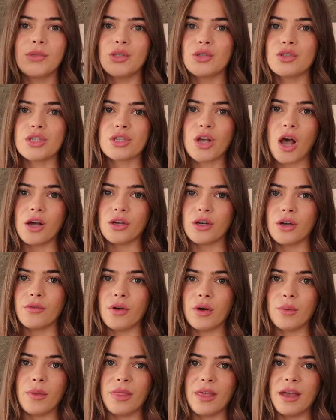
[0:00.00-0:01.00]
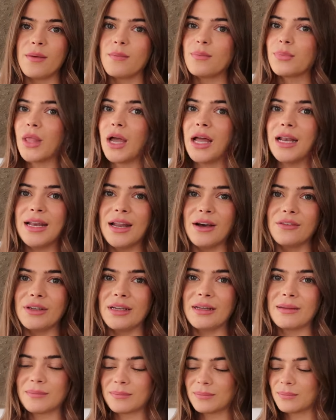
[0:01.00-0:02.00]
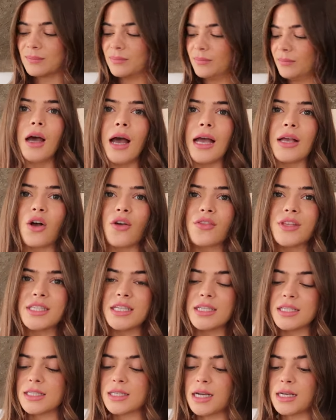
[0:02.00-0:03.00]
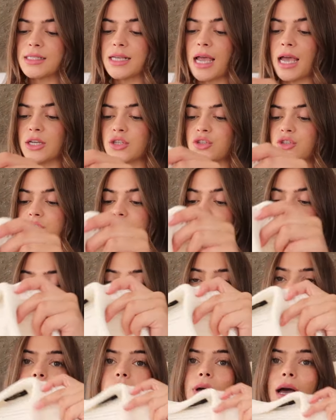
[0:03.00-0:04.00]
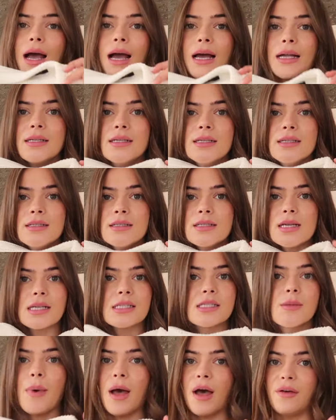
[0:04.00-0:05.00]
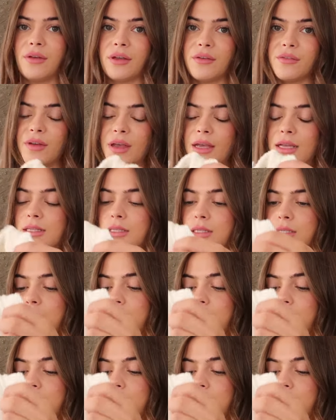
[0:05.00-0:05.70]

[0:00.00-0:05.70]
You just can't go wrong with it. I love it. I got this in a size extra small and it's the perfect fit.